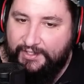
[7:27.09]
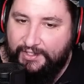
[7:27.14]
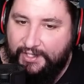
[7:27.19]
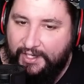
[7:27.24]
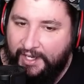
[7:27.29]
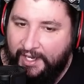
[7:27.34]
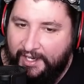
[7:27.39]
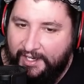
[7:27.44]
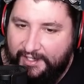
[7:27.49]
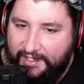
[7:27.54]
It
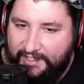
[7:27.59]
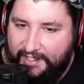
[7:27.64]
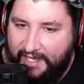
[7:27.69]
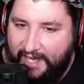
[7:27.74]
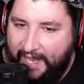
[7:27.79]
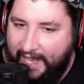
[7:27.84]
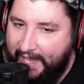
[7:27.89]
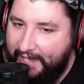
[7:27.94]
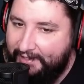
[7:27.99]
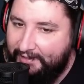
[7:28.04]
doesn't,
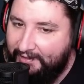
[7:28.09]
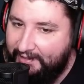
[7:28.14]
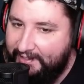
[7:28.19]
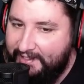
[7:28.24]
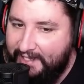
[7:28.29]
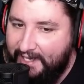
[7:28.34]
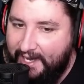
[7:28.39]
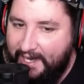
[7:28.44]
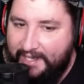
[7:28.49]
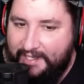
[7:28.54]
doesn't
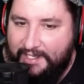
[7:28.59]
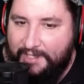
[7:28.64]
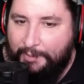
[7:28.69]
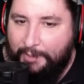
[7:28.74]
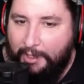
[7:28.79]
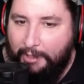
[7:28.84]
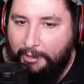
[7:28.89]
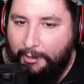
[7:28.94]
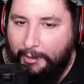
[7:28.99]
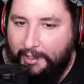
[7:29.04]
handle as
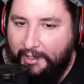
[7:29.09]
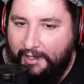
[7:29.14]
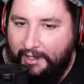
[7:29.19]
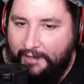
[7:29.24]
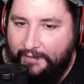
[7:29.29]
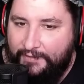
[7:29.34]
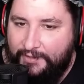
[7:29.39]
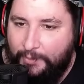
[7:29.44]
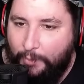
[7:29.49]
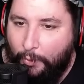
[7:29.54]
nice. It's probably going
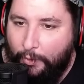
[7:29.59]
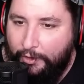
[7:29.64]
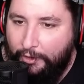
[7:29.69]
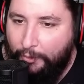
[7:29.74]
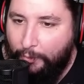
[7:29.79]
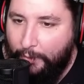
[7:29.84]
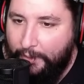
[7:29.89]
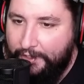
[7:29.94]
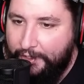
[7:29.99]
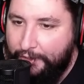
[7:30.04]
to have some
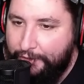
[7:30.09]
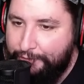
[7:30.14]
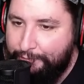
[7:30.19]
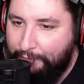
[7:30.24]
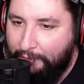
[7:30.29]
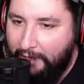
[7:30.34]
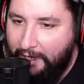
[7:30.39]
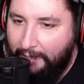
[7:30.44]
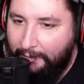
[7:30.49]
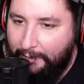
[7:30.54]
weird
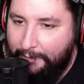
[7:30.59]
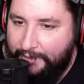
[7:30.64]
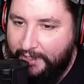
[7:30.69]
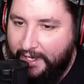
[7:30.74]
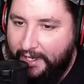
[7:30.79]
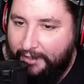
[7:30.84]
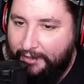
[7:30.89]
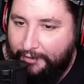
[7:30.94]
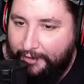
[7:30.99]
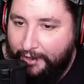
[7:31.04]
Windows
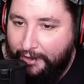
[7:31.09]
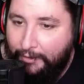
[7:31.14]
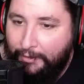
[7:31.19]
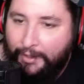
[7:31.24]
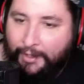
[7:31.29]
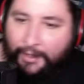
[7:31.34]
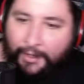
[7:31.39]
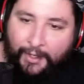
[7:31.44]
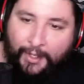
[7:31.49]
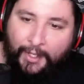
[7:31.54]
problems. I don't
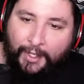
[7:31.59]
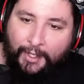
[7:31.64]
know.